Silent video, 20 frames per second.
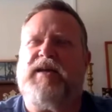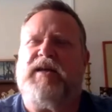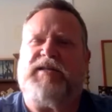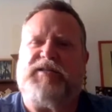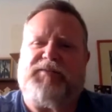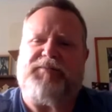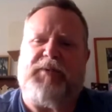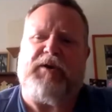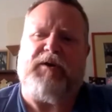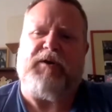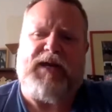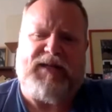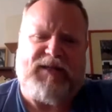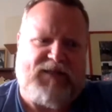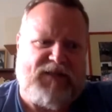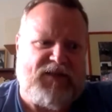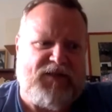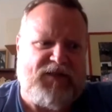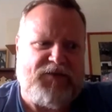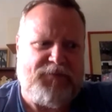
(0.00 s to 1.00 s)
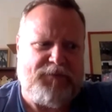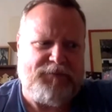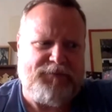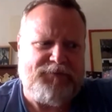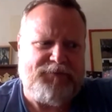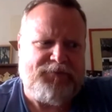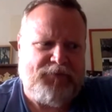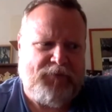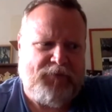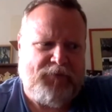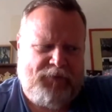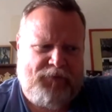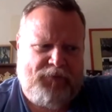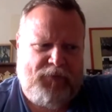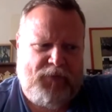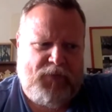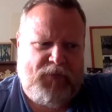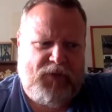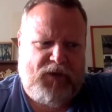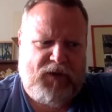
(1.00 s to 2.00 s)
experiences
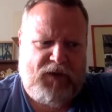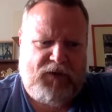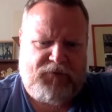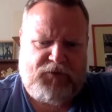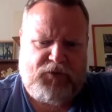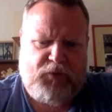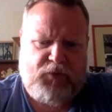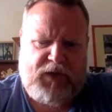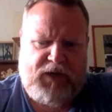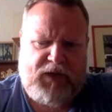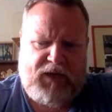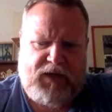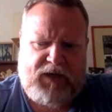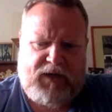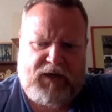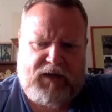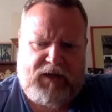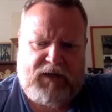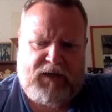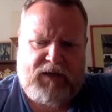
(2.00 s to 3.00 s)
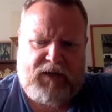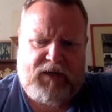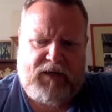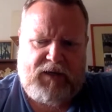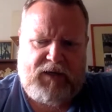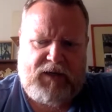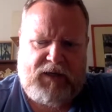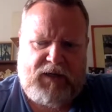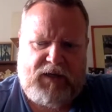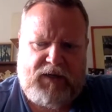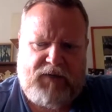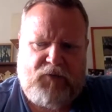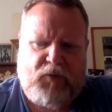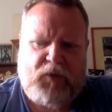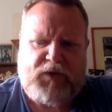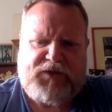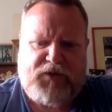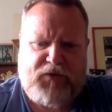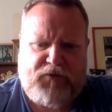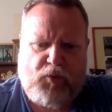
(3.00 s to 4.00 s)
of doing a
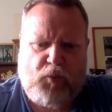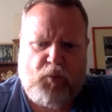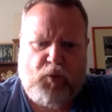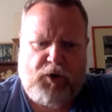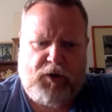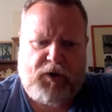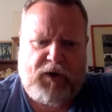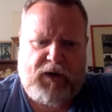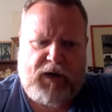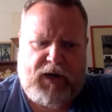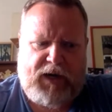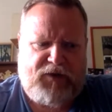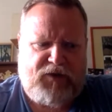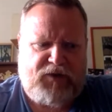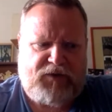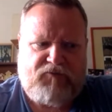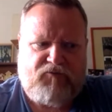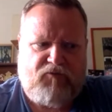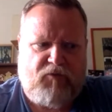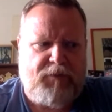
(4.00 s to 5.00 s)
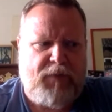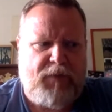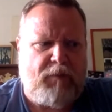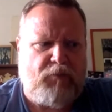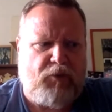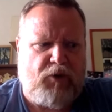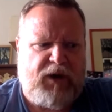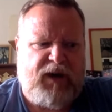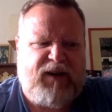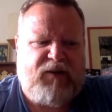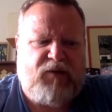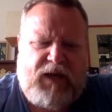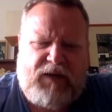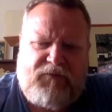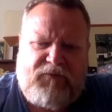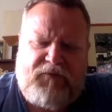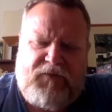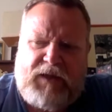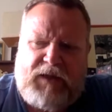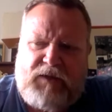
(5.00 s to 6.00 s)
voiceover work. I just remember
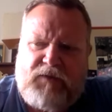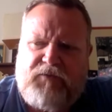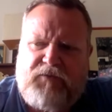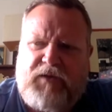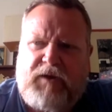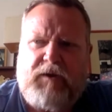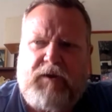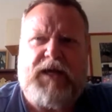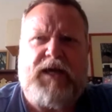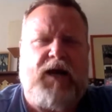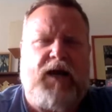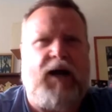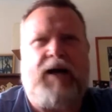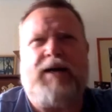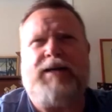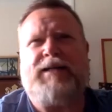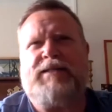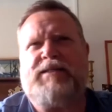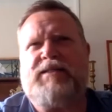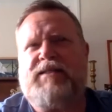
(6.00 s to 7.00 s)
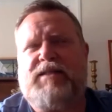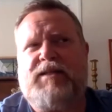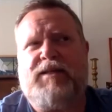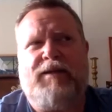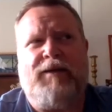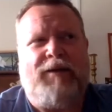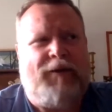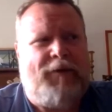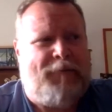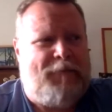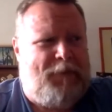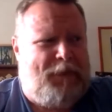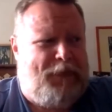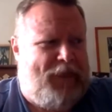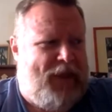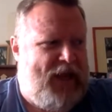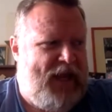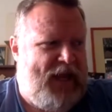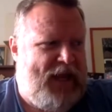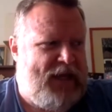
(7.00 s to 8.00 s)
it felt very honest
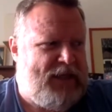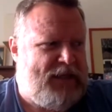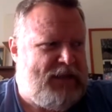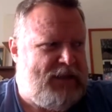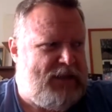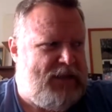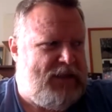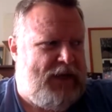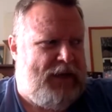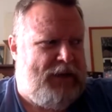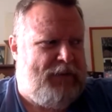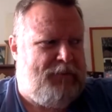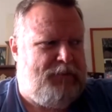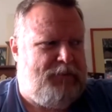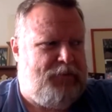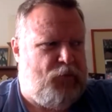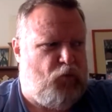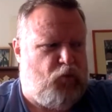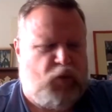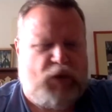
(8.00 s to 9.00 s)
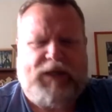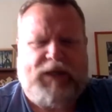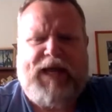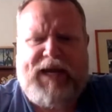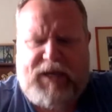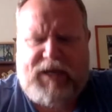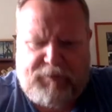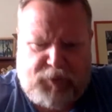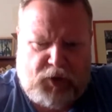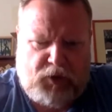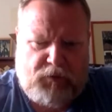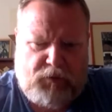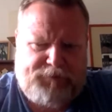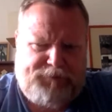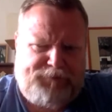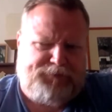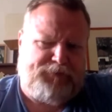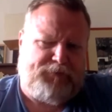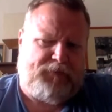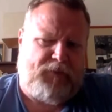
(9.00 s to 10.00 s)
and relatable.
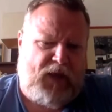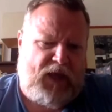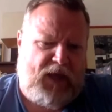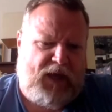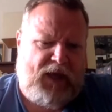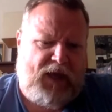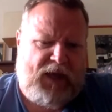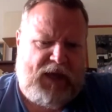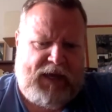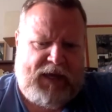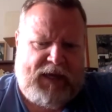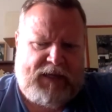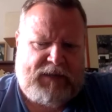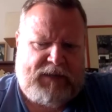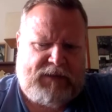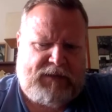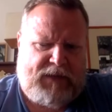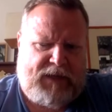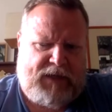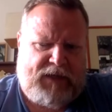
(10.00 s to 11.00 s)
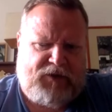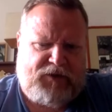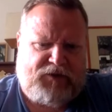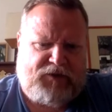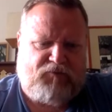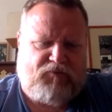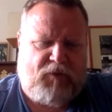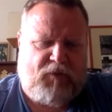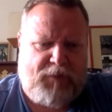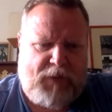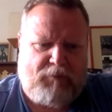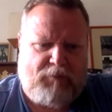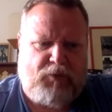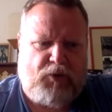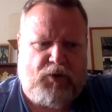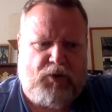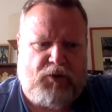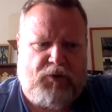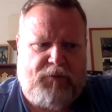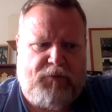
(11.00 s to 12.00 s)
And I just
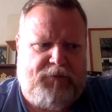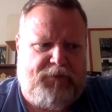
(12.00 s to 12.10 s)
remember